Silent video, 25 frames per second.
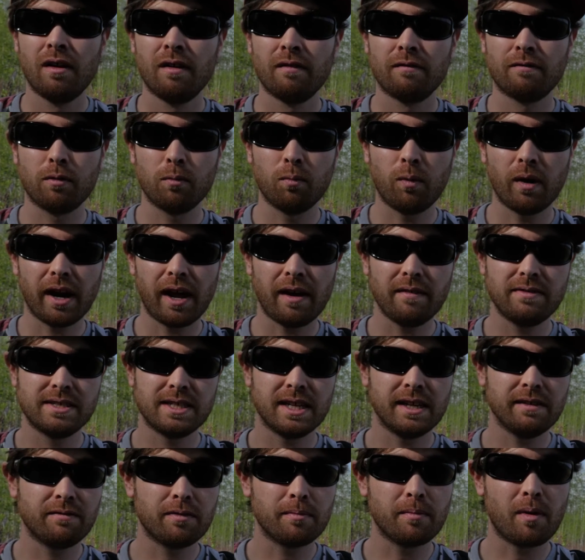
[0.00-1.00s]
From what I've
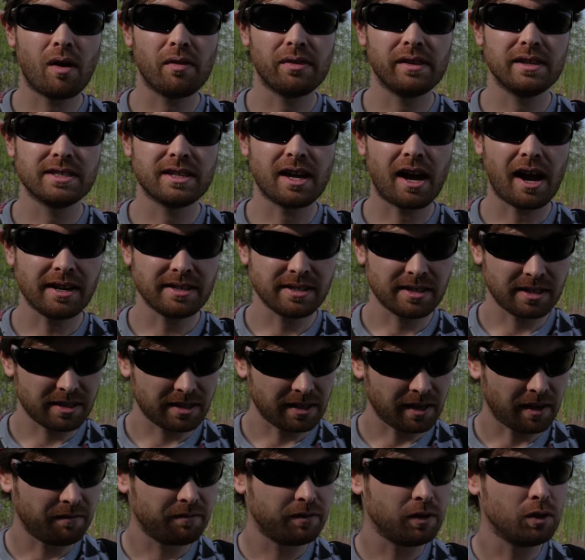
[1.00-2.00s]
seen from all these guys is,
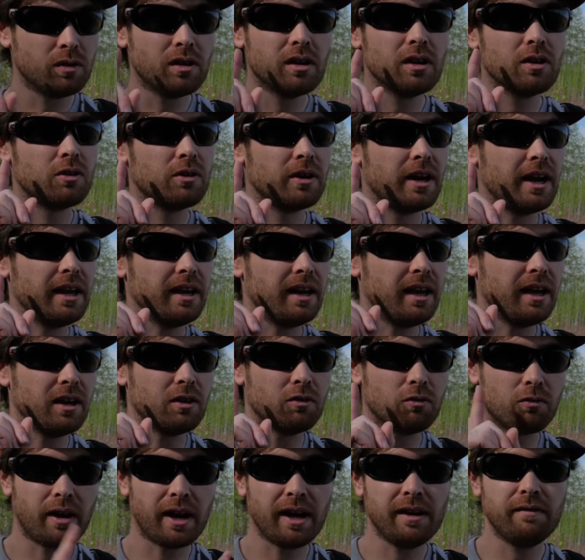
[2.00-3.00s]
if you can create a
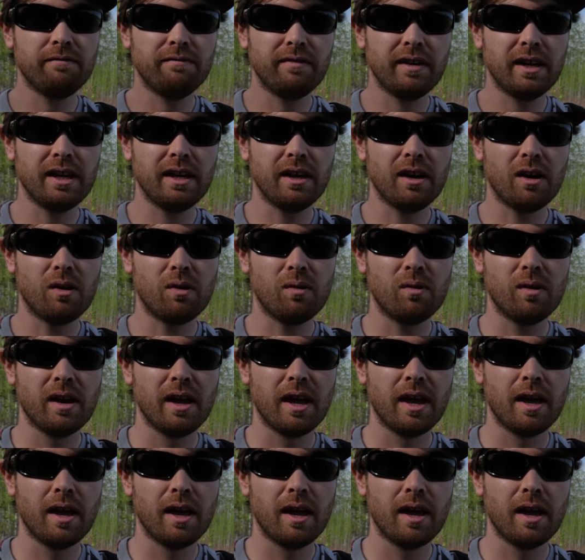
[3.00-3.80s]
great video,